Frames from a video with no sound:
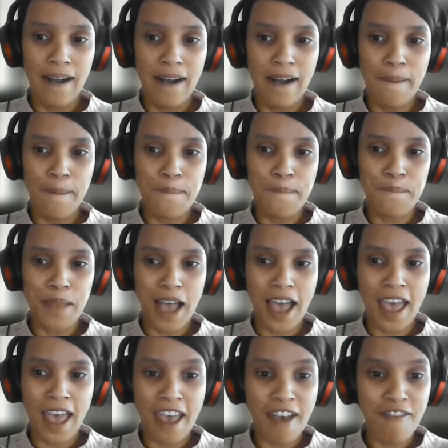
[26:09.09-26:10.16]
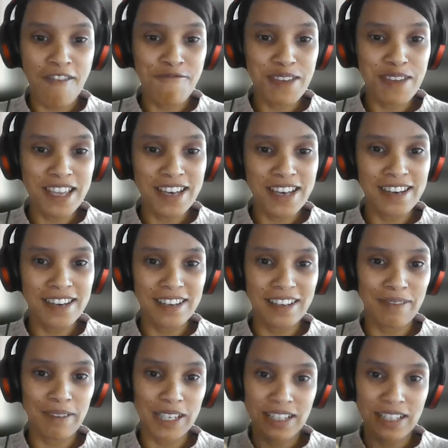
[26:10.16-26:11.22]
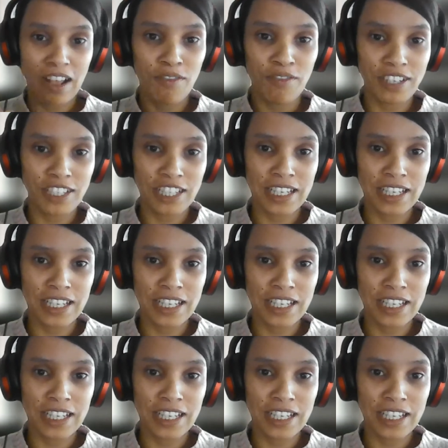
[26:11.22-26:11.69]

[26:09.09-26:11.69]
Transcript: Um, I have been myself and